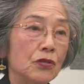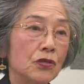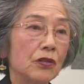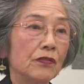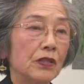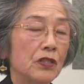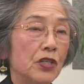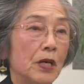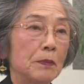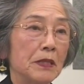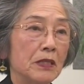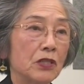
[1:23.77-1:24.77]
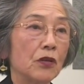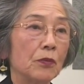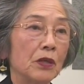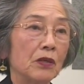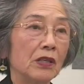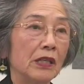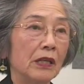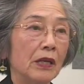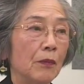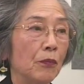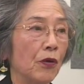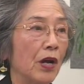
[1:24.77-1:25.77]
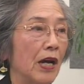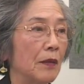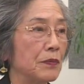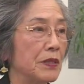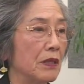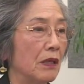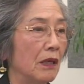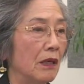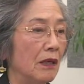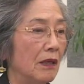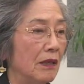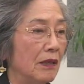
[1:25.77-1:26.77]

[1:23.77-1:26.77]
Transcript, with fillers: to serve the Japanese community and perhaps uh,